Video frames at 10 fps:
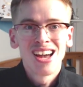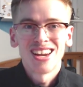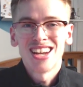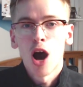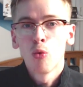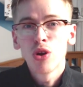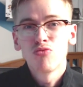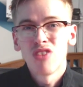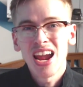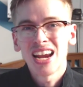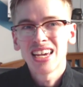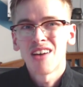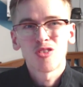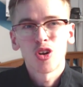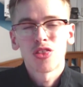Now we really
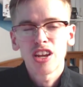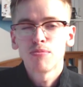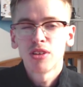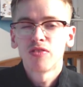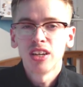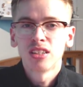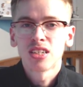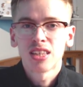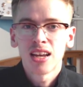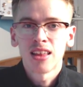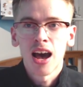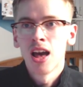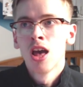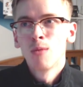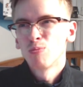have got 3 midfielders there that
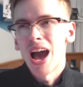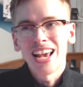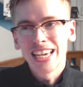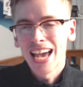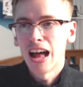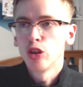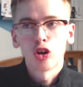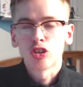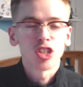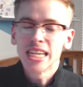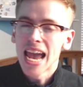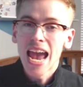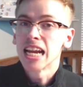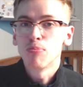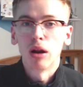I cannot see
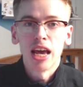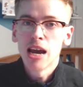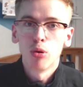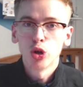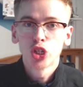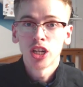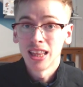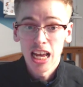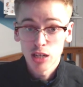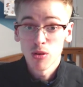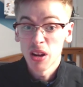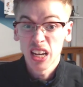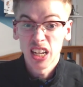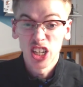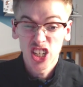any player pushing unless we bring
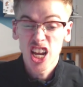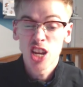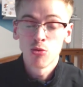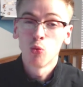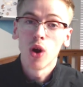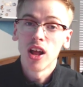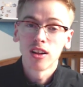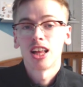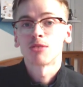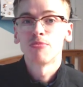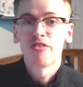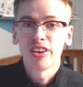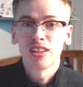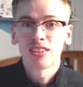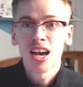in a genuine world-class
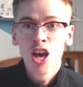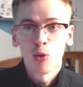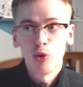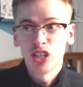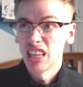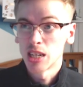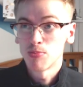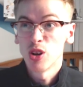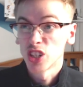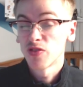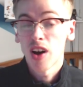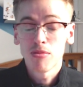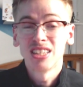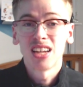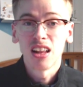midfielder, which, let's be honest,
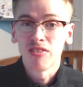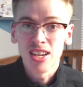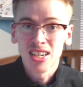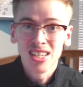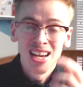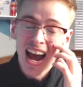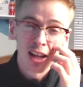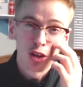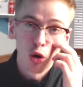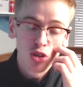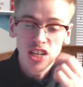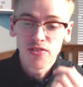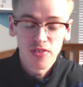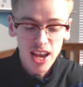Fabian Delph isn't. I don't see